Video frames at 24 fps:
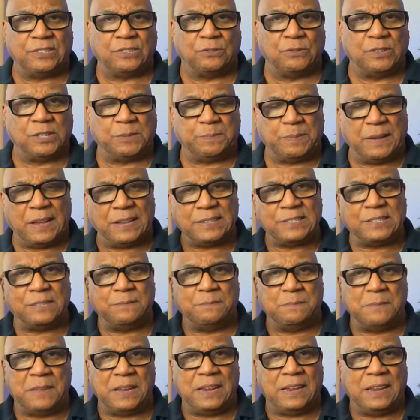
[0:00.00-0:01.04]
So he's
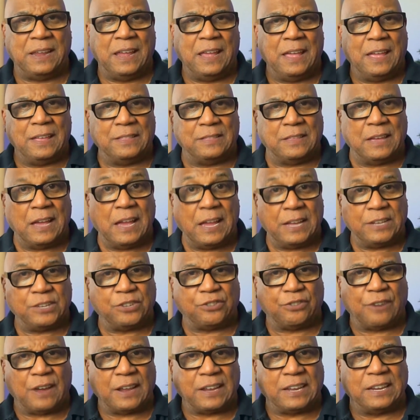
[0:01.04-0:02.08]
passing me the head
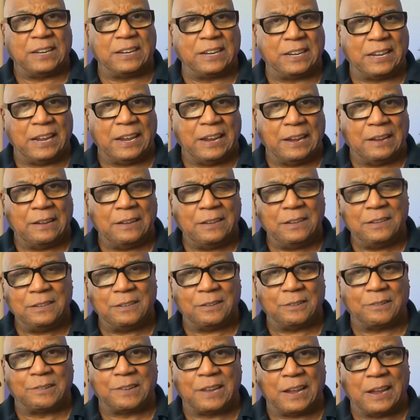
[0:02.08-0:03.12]
tracking gear,
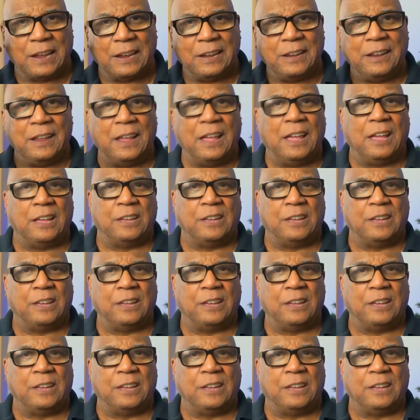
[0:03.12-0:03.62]
okay,